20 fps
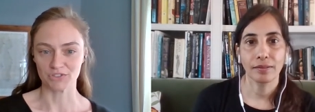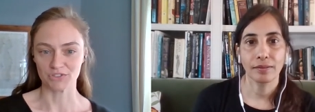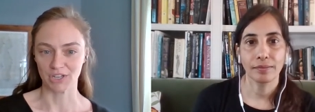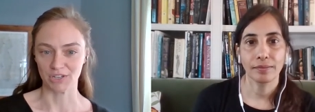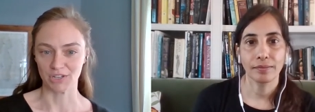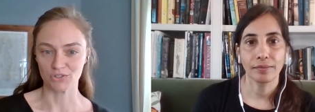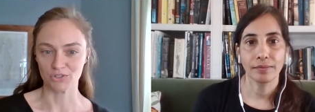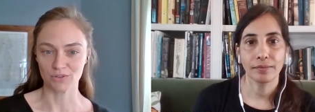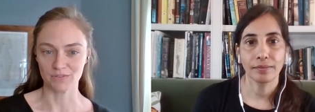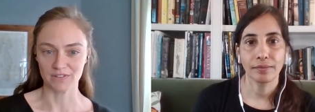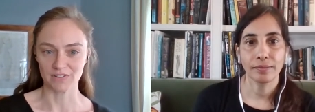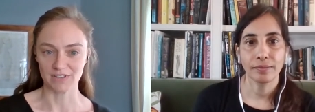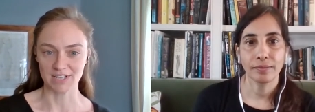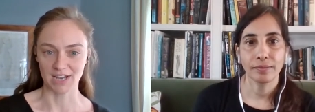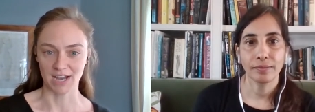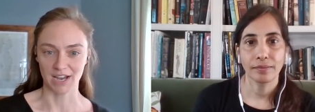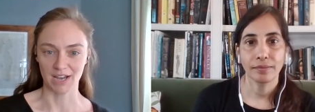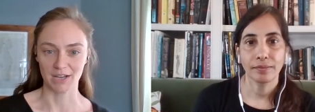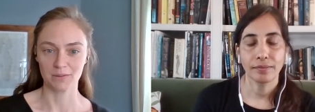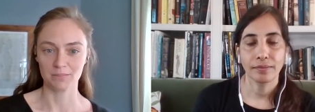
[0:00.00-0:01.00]
Speaker 1: changed over
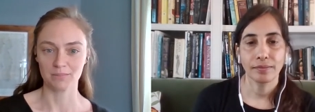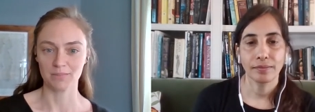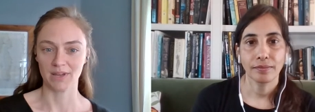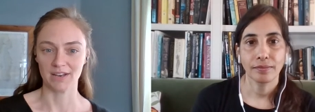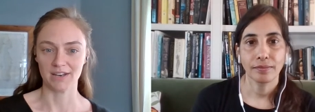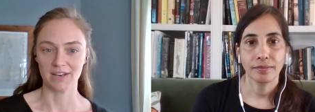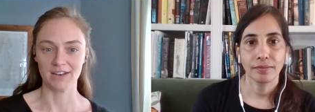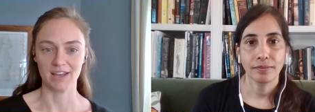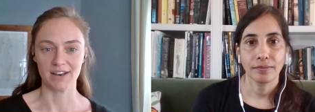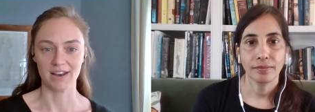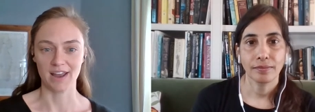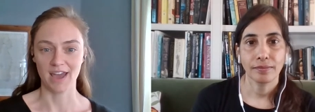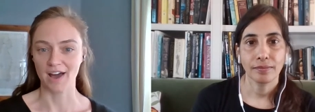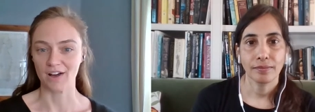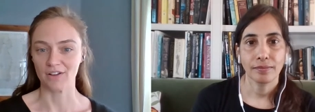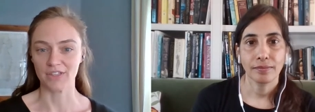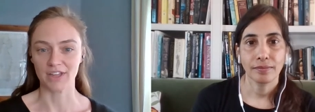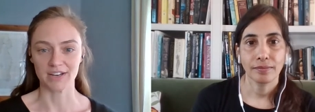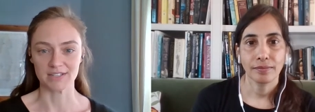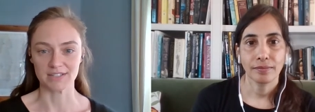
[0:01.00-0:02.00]
time and, and
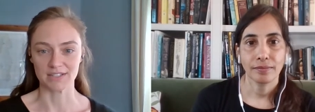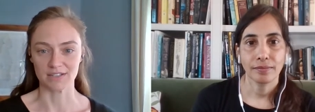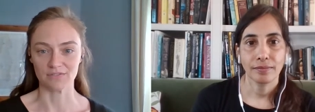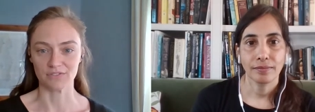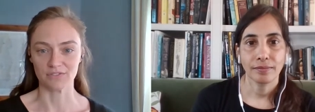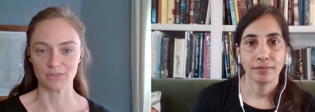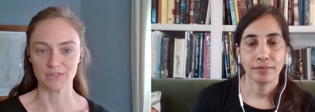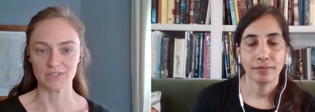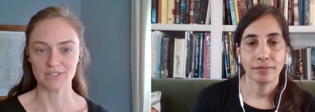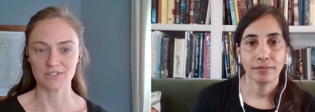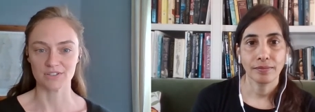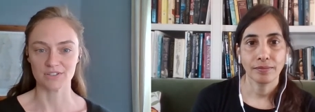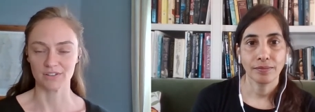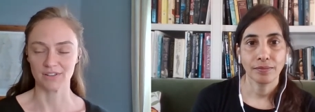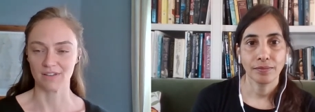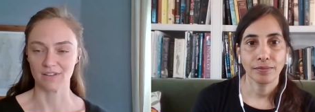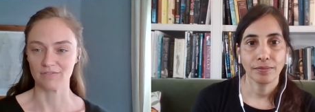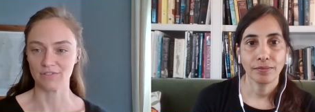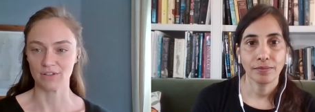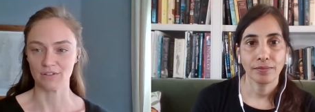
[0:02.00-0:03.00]
how that has influenced our
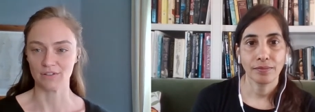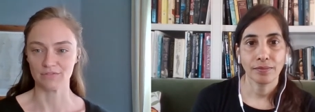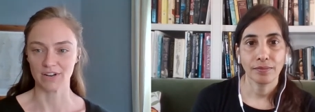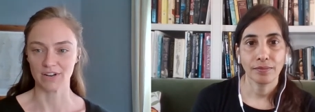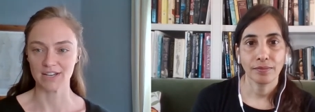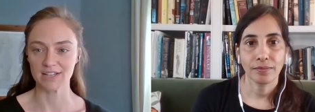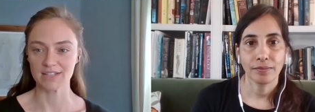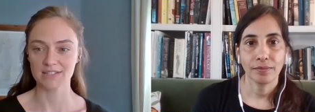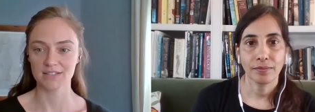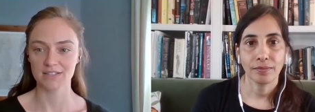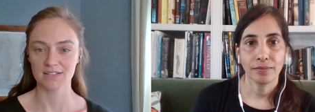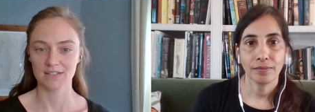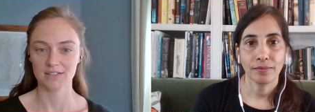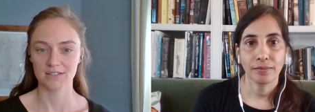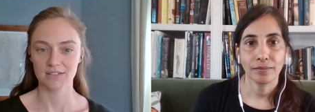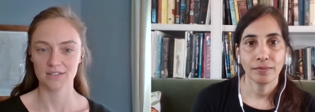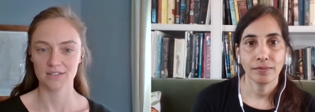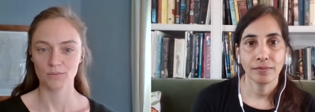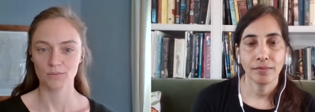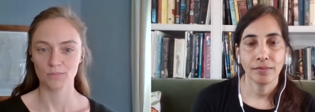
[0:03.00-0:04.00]
level of risk?
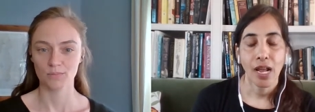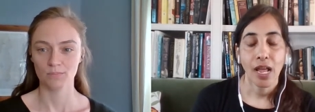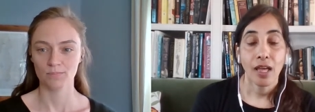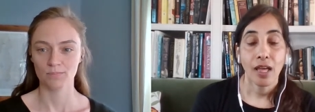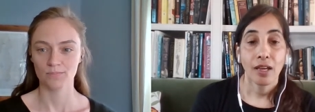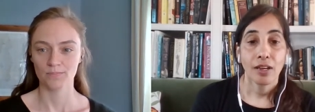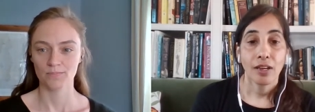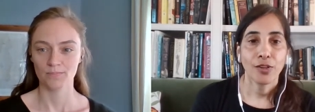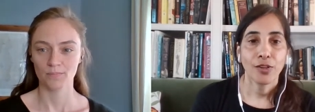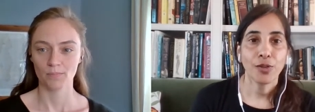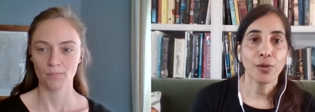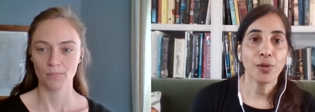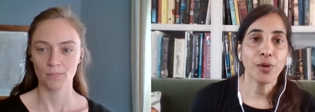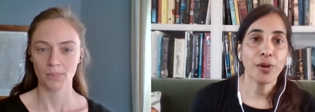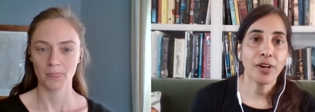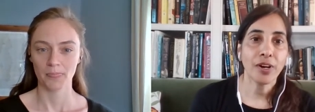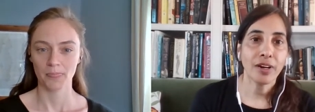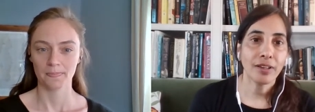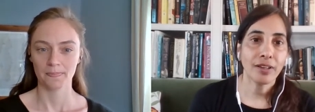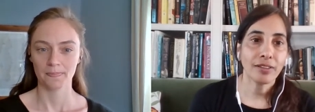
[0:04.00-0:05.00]

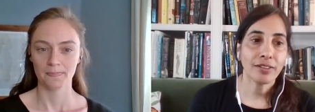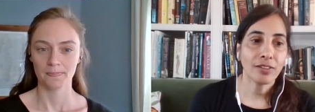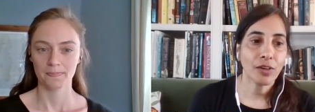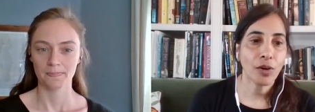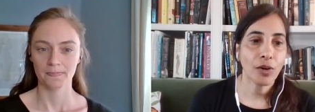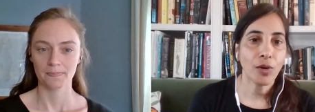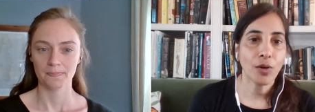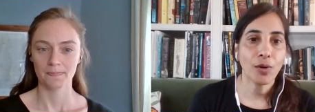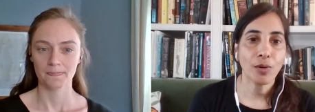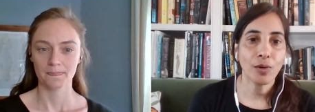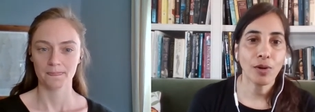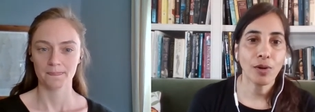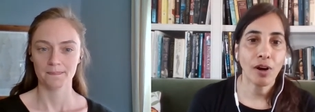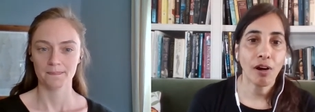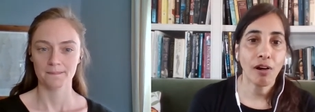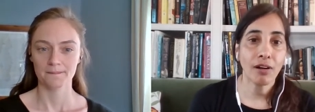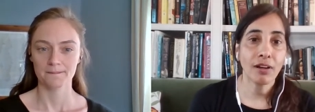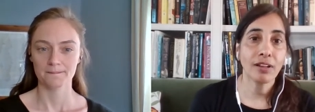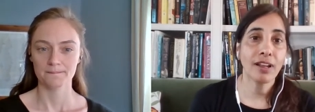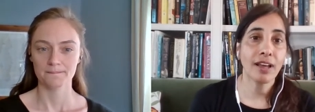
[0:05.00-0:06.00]
Sure. So
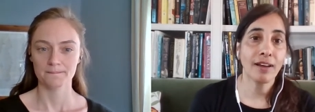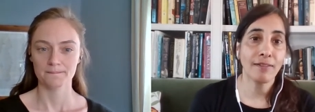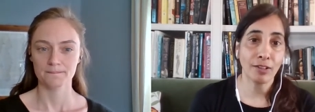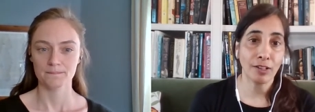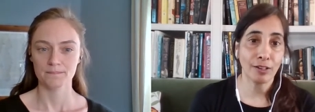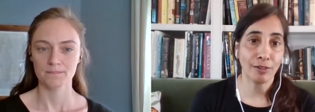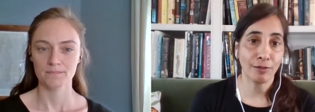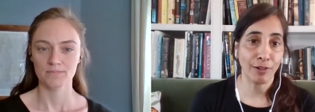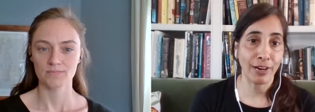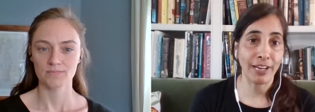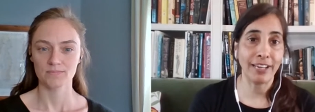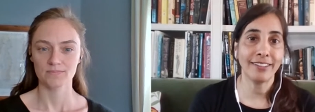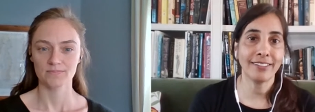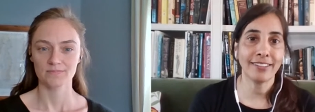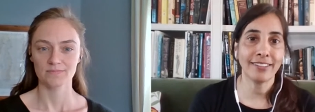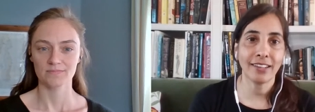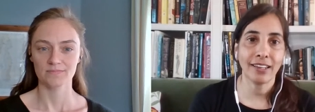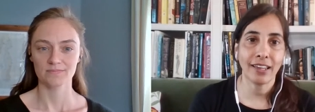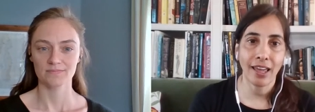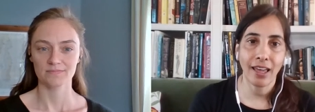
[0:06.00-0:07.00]
our
Speaker 2: level of
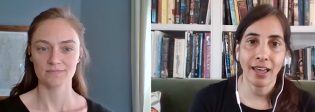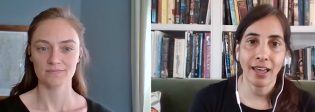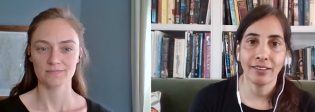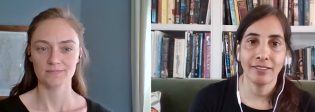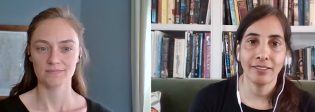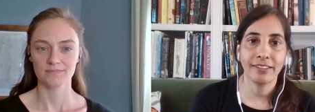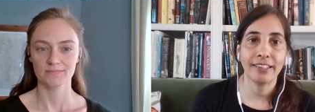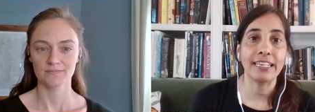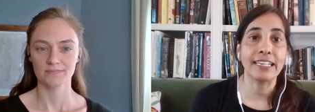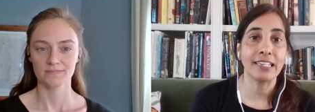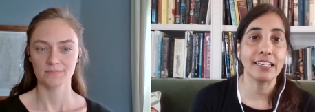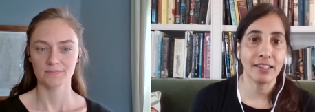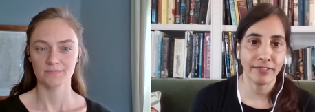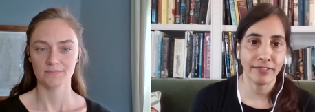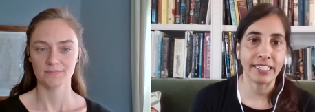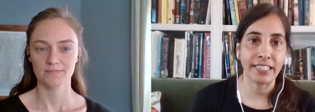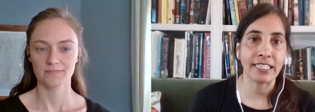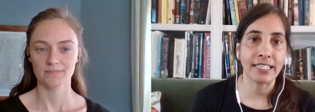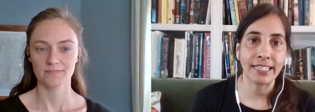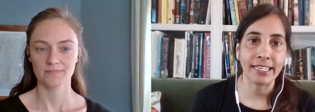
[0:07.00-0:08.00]
risk has
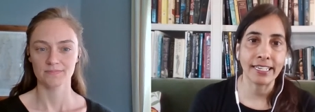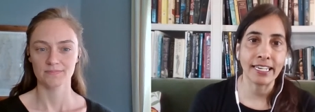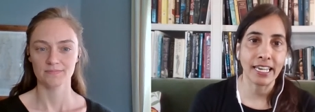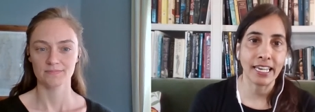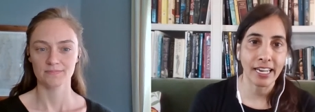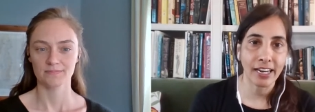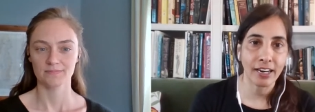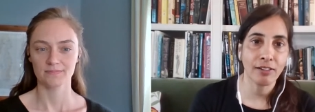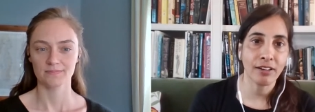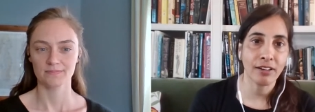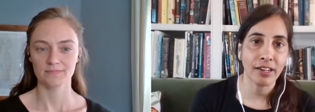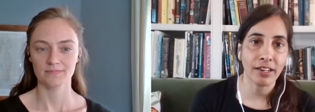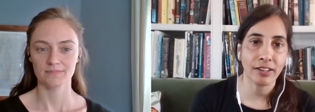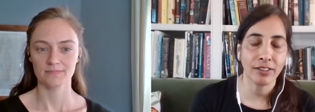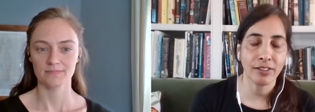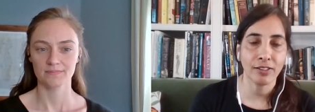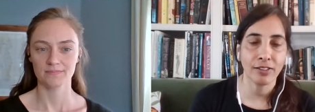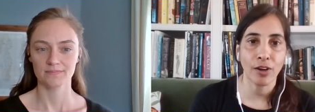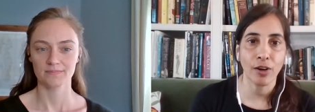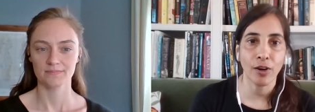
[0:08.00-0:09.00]
significantly
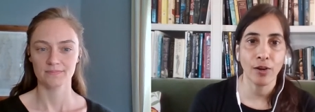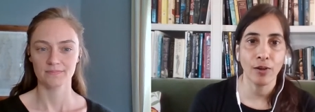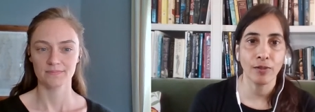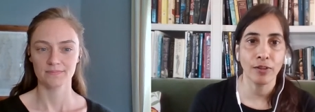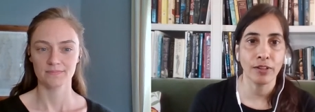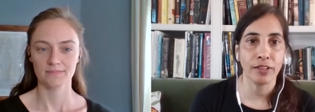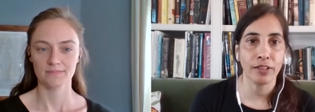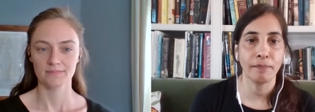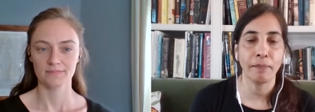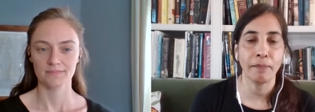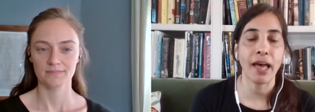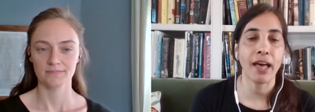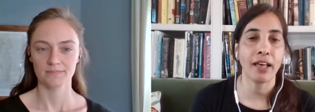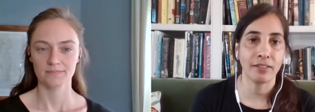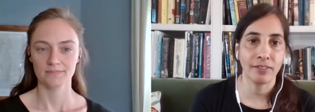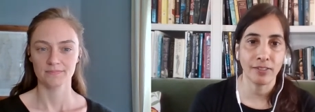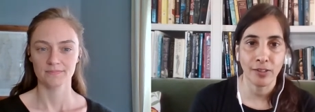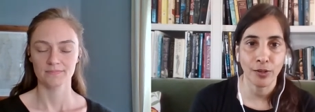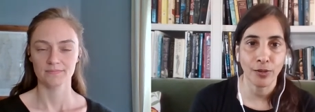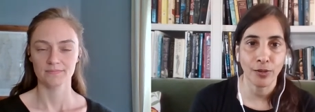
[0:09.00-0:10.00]
increased over the
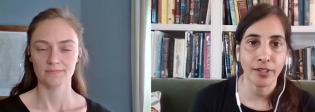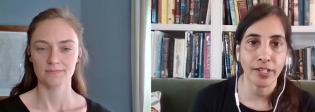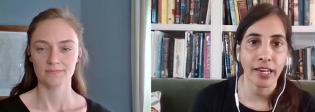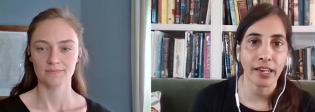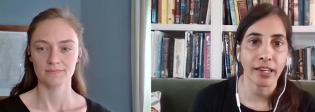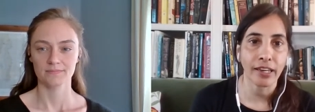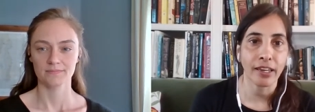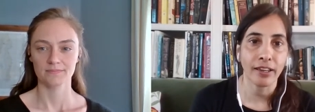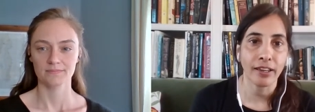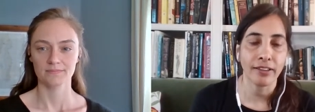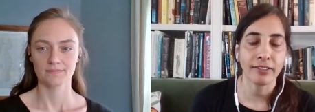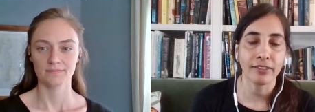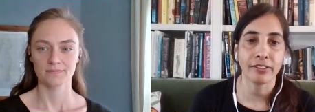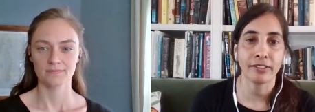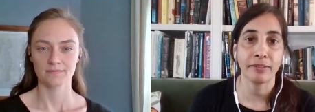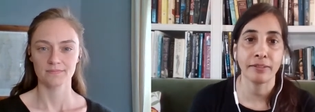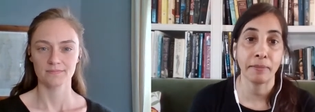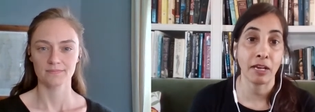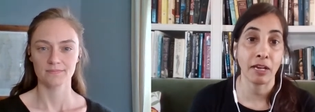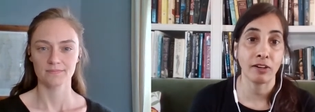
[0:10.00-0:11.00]
past few decades.
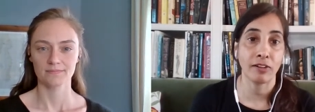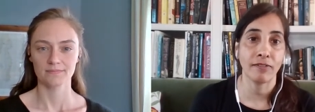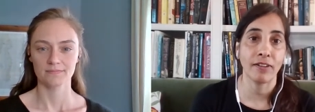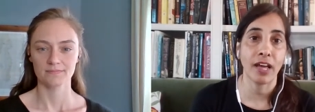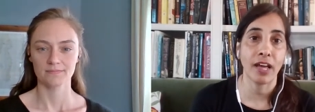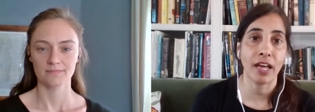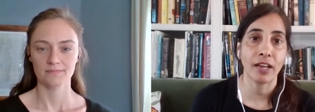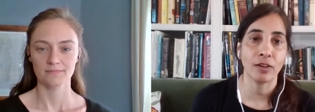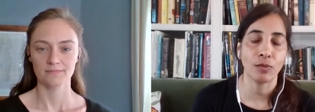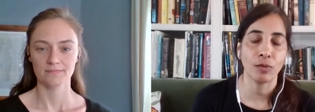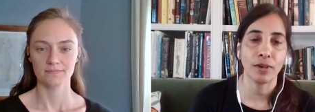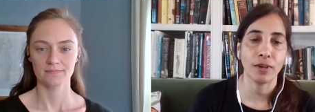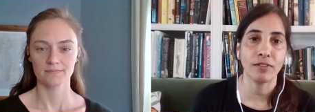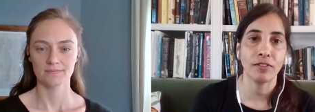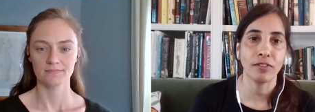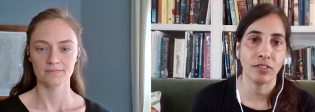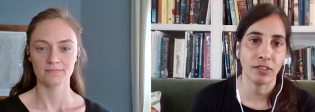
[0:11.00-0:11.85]
As a matter of fact, we've